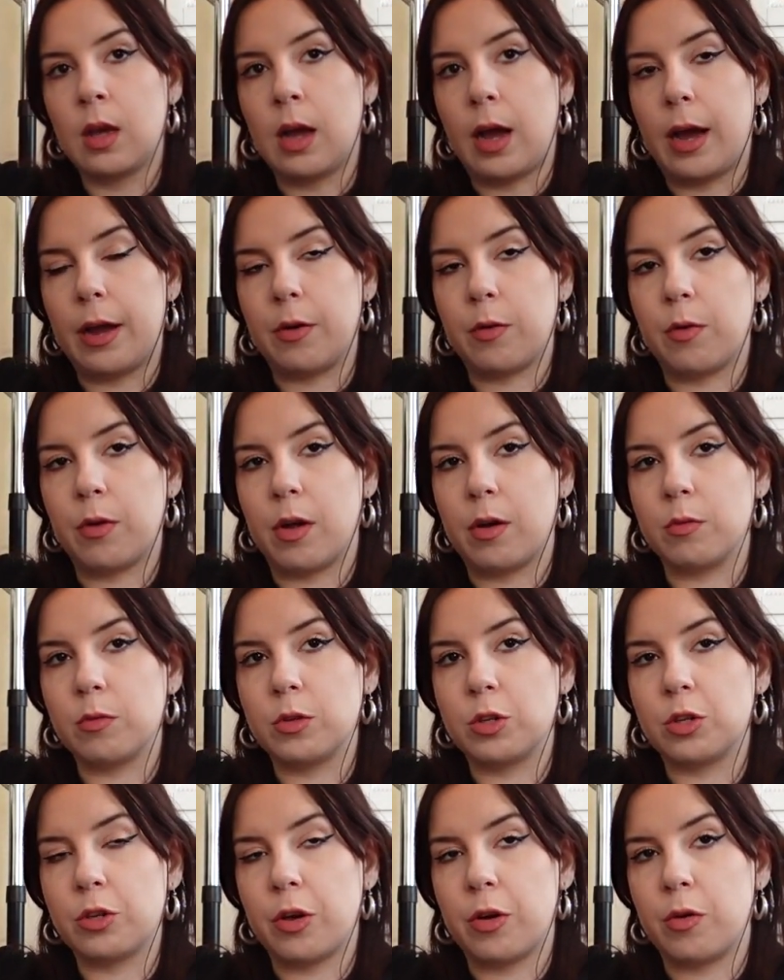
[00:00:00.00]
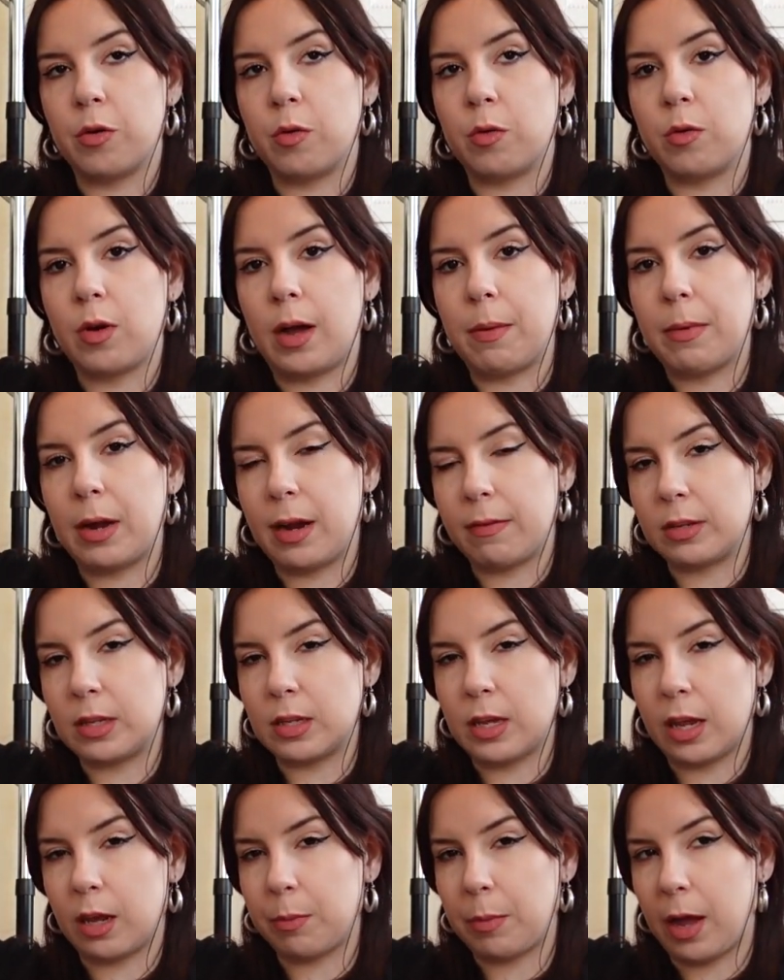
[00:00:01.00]
I don't know, so I might have to
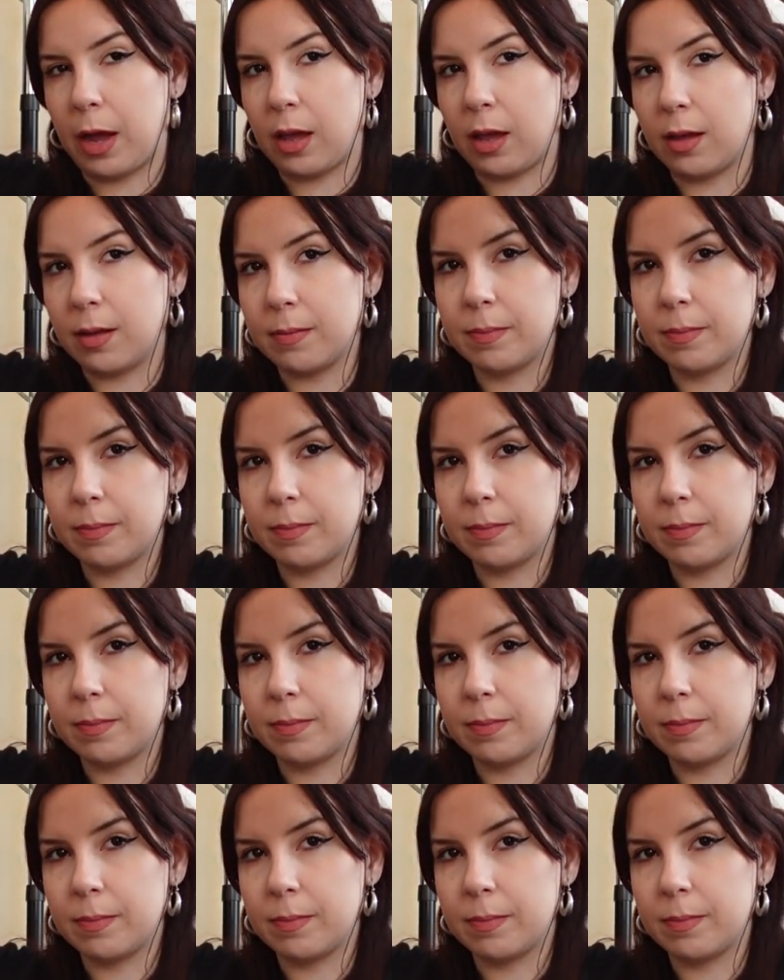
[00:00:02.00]
say goodbye.